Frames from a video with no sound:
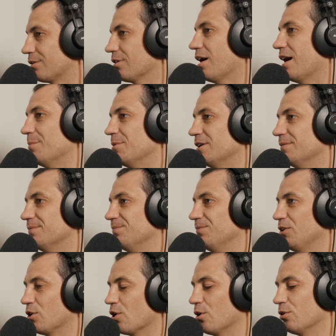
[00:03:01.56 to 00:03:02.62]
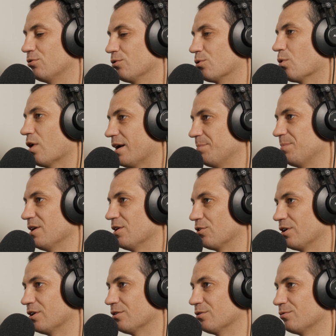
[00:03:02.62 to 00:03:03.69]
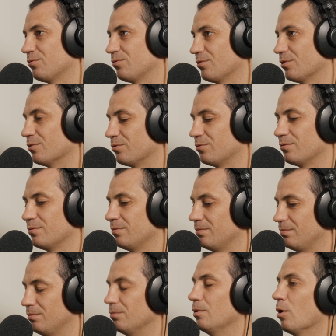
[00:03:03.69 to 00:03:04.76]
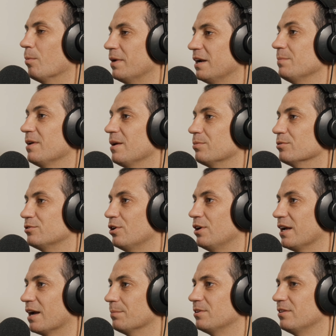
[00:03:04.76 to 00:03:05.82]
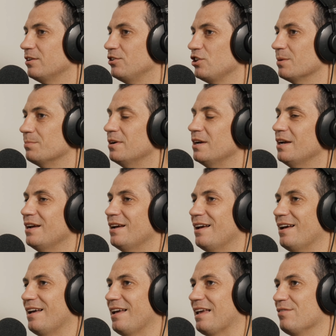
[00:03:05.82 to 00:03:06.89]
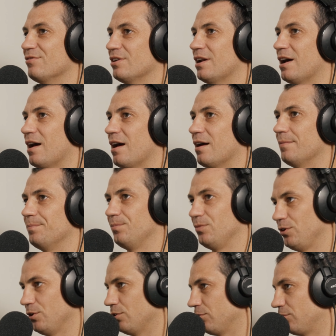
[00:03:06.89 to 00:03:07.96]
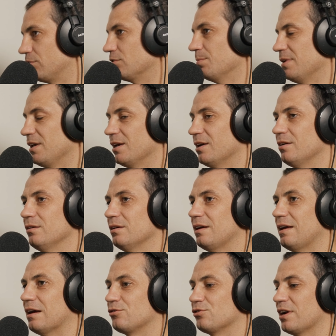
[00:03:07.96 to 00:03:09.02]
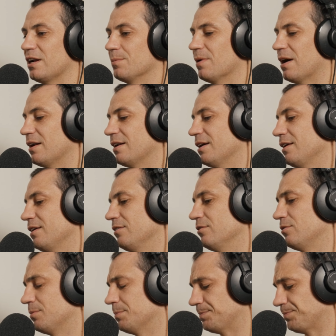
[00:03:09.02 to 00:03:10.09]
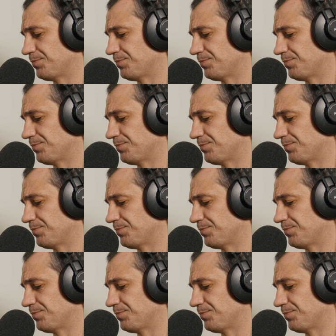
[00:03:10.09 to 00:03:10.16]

climate, you go through quite a period of, of not many people turning up to the gym. Even, uh, you know, Samir, our training partner, his